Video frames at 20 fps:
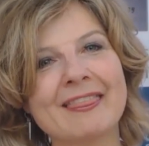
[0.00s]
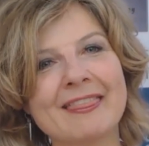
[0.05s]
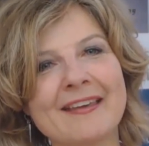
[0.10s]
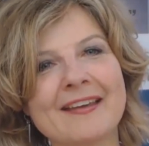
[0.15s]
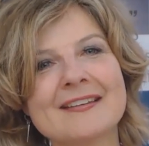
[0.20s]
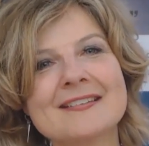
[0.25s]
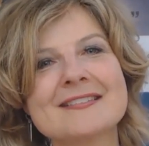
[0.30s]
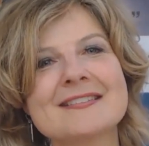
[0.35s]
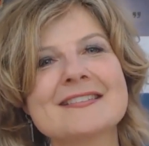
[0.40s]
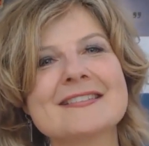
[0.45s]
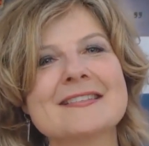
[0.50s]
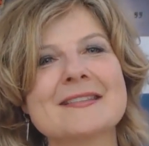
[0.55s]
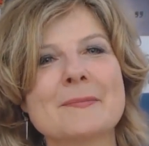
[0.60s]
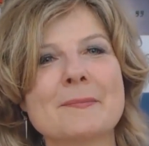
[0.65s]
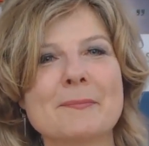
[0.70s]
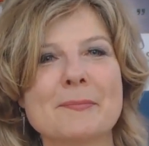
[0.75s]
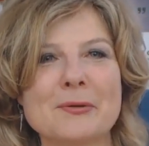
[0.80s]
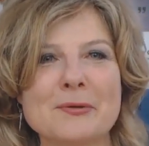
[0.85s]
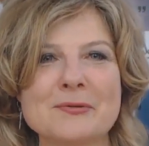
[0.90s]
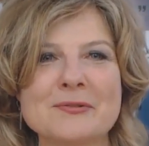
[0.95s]
That's
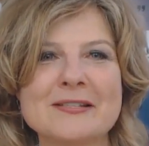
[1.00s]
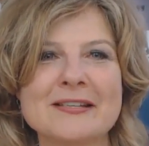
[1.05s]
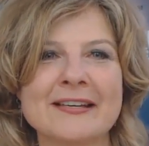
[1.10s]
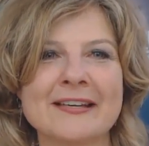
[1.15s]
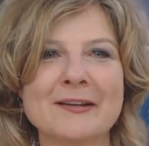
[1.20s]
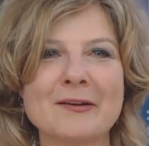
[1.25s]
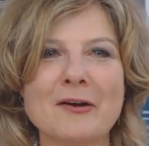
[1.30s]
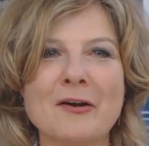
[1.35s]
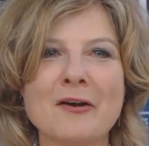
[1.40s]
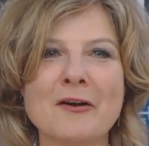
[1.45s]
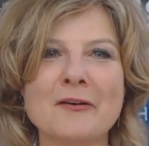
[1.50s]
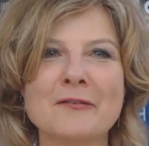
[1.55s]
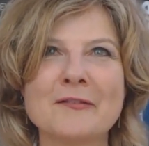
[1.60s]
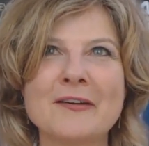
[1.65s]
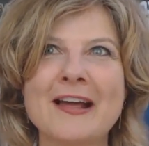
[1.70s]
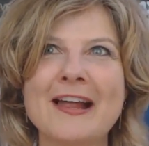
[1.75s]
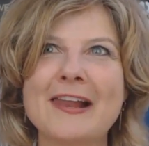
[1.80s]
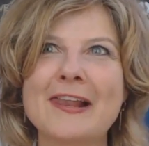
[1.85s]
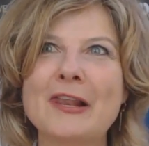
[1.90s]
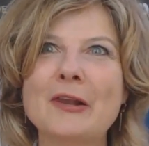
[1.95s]
the beauty
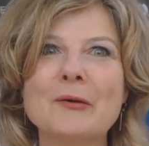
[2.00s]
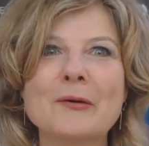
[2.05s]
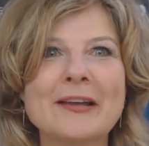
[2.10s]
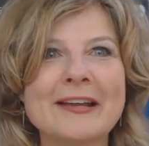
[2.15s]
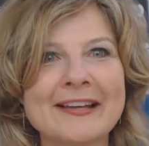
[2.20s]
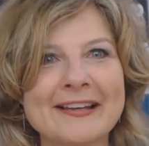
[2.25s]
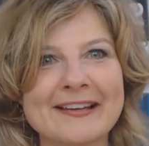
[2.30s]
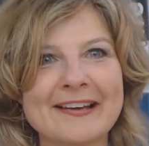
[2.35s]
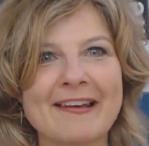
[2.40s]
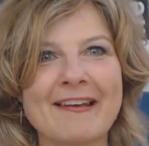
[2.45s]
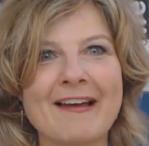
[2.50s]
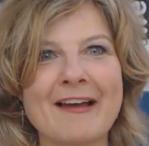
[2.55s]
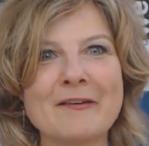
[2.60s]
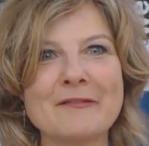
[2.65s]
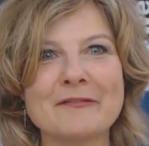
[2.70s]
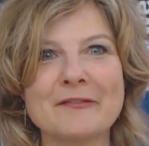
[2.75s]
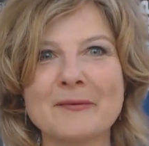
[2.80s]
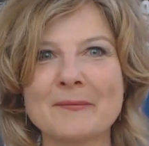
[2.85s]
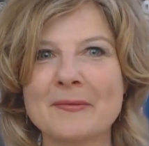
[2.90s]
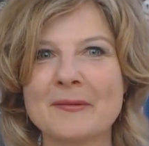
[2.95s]
of looking at
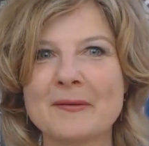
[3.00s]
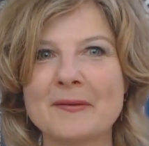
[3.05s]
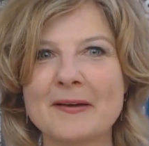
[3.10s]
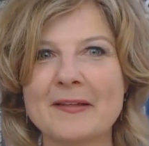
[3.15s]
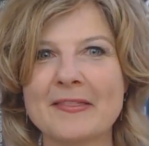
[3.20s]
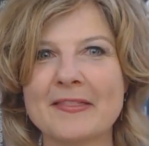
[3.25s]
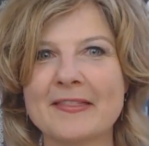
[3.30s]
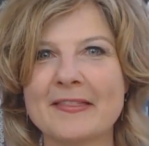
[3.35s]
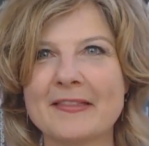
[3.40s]
life from